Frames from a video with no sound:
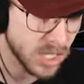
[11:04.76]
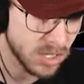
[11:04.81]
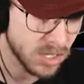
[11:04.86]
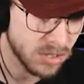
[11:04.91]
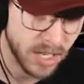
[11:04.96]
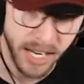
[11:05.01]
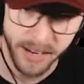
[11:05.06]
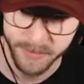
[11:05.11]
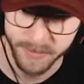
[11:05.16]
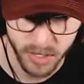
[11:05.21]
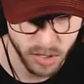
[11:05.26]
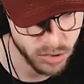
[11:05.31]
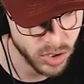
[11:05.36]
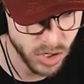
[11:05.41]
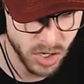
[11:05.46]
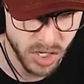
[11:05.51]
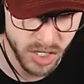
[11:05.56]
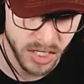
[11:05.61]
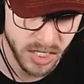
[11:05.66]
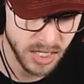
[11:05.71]
you. I have no
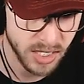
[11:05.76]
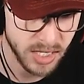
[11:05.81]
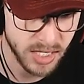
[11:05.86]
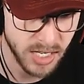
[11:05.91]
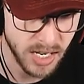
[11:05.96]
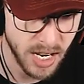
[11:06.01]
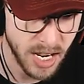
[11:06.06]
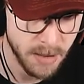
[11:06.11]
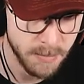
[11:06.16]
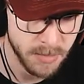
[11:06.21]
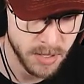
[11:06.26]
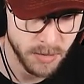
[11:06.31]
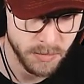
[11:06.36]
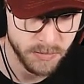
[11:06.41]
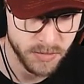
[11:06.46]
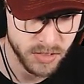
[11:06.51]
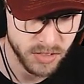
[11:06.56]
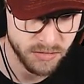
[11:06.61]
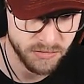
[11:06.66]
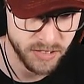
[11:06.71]
choice this time. The
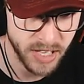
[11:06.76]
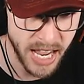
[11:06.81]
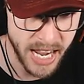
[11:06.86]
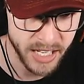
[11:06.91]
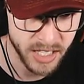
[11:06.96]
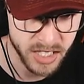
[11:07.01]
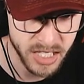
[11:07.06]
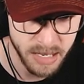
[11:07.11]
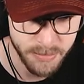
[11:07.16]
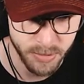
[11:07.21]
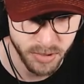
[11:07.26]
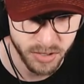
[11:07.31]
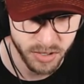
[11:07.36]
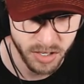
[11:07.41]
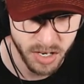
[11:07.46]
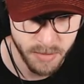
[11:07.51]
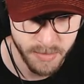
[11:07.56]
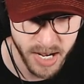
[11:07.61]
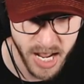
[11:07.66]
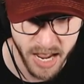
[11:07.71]
flying slippers are
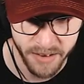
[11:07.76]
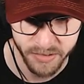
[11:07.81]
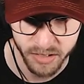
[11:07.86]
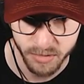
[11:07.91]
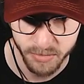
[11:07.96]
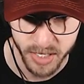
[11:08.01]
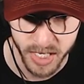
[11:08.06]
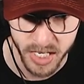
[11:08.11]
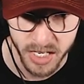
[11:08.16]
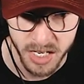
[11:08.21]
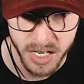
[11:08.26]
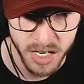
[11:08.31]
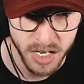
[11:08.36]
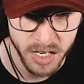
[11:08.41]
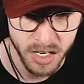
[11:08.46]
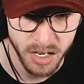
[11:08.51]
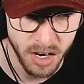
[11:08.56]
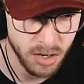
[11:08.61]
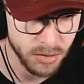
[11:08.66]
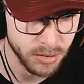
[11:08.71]
coming after me.
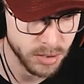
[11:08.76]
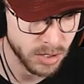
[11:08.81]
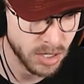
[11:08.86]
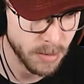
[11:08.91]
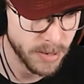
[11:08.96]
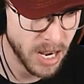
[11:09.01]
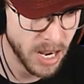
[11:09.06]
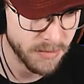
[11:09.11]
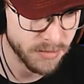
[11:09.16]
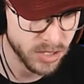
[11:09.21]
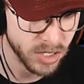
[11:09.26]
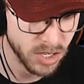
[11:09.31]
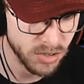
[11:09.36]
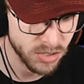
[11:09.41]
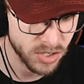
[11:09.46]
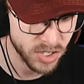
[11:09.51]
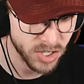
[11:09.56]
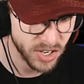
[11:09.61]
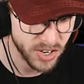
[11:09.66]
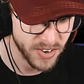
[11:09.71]
Oh, they're coming after you
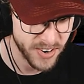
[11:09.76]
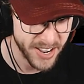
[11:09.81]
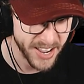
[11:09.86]
too.